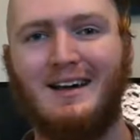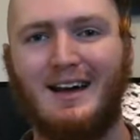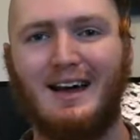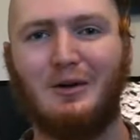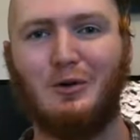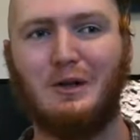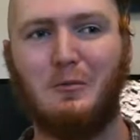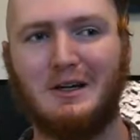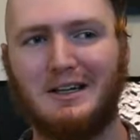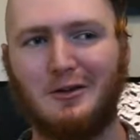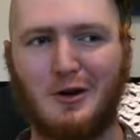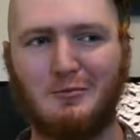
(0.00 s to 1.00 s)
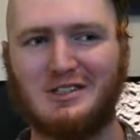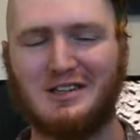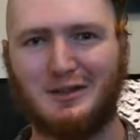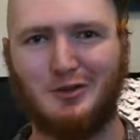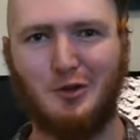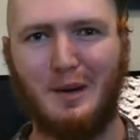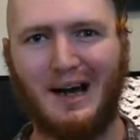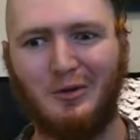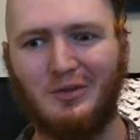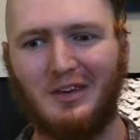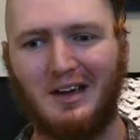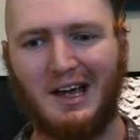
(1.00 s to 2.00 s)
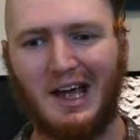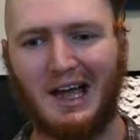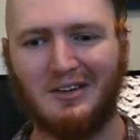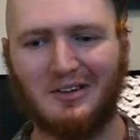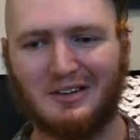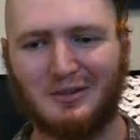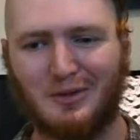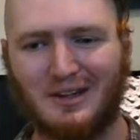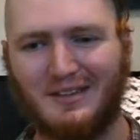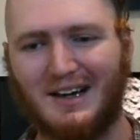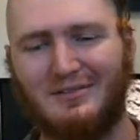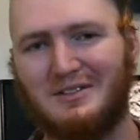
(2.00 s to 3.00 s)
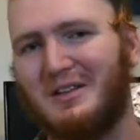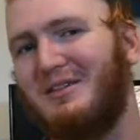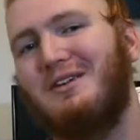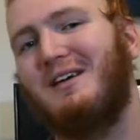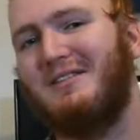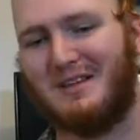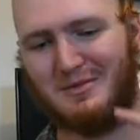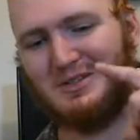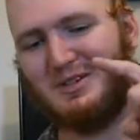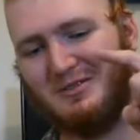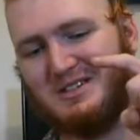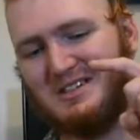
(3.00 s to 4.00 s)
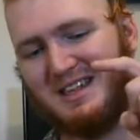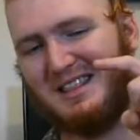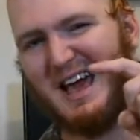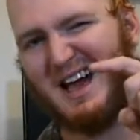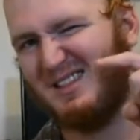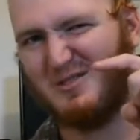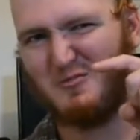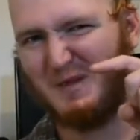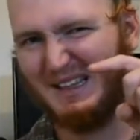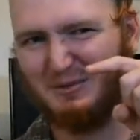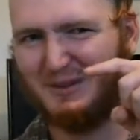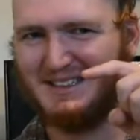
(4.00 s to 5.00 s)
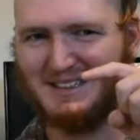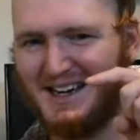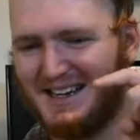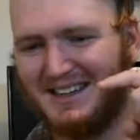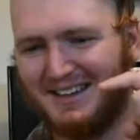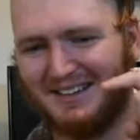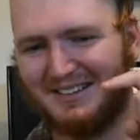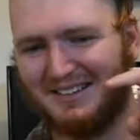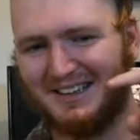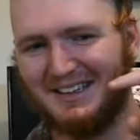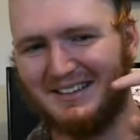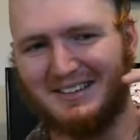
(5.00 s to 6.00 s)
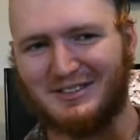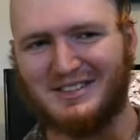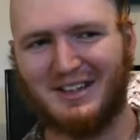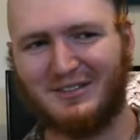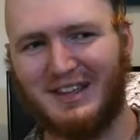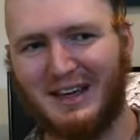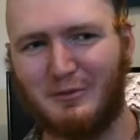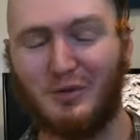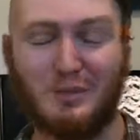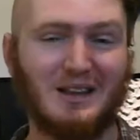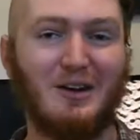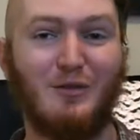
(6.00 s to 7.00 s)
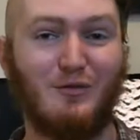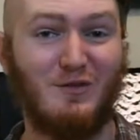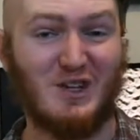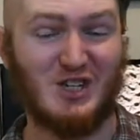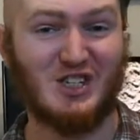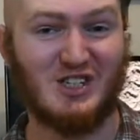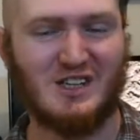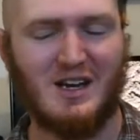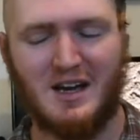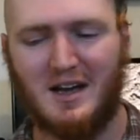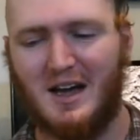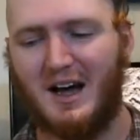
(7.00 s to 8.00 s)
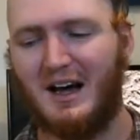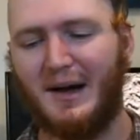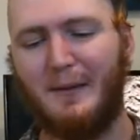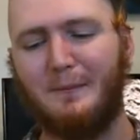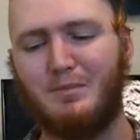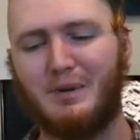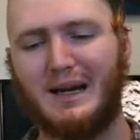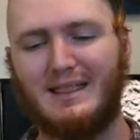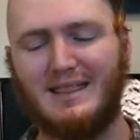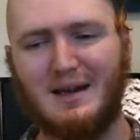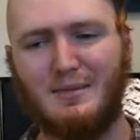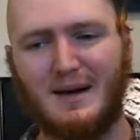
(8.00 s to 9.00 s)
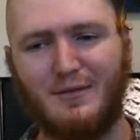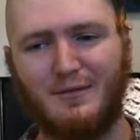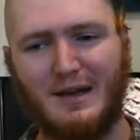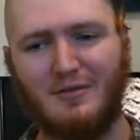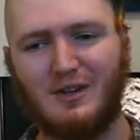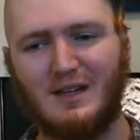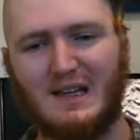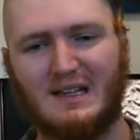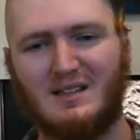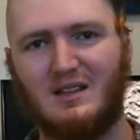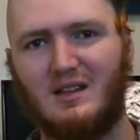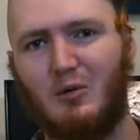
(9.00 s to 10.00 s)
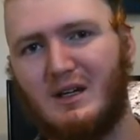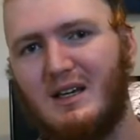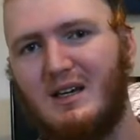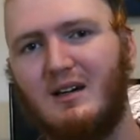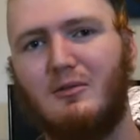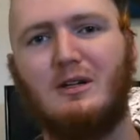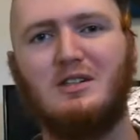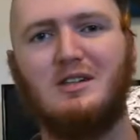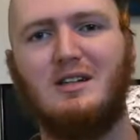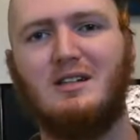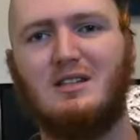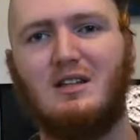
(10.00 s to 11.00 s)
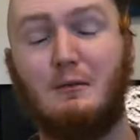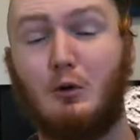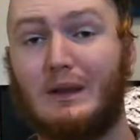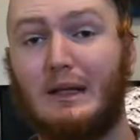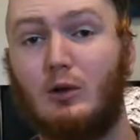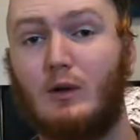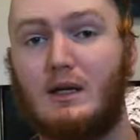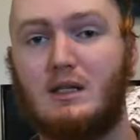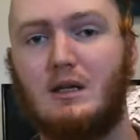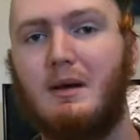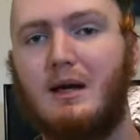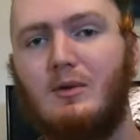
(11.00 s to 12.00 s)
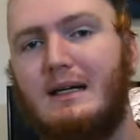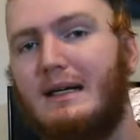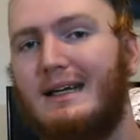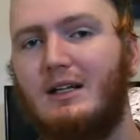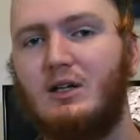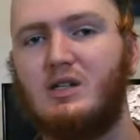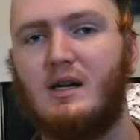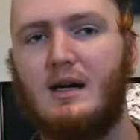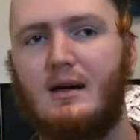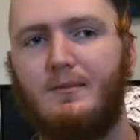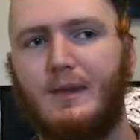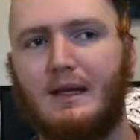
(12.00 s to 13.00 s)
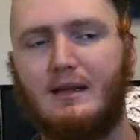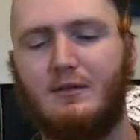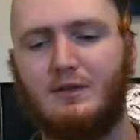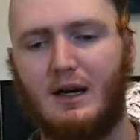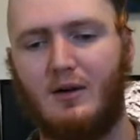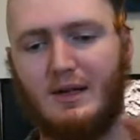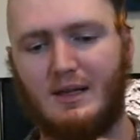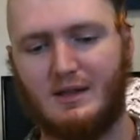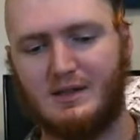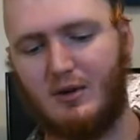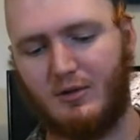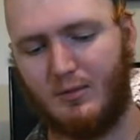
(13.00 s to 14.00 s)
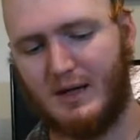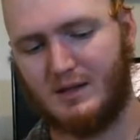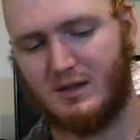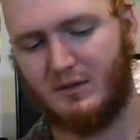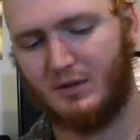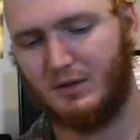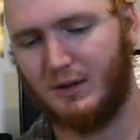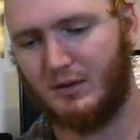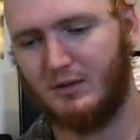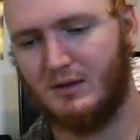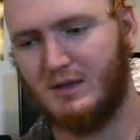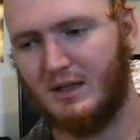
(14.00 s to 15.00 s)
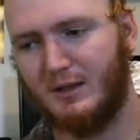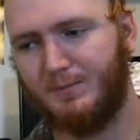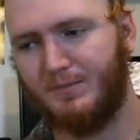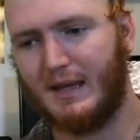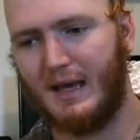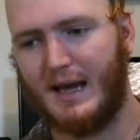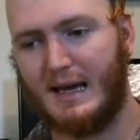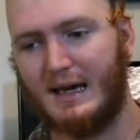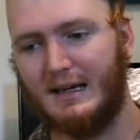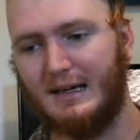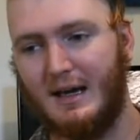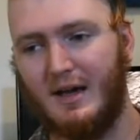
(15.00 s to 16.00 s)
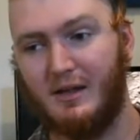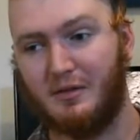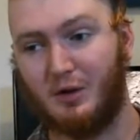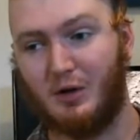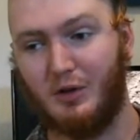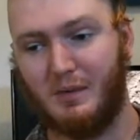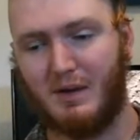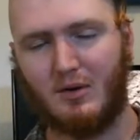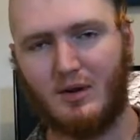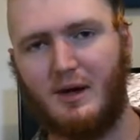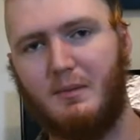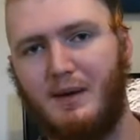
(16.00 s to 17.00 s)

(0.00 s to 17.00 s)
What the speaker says: at only 1 kilogram, which is like 2 pounds. And they're like 25 to 35 centimeters tall, which is like that. They're really, really tiny. They look like little stuffed animals, but they are vicious. But I think my favorite is the Tawaki, which is the Fiordland Crested Penguin in English. They live down in the southwest of Aotearoa, New Zealand, and they're called the Marathon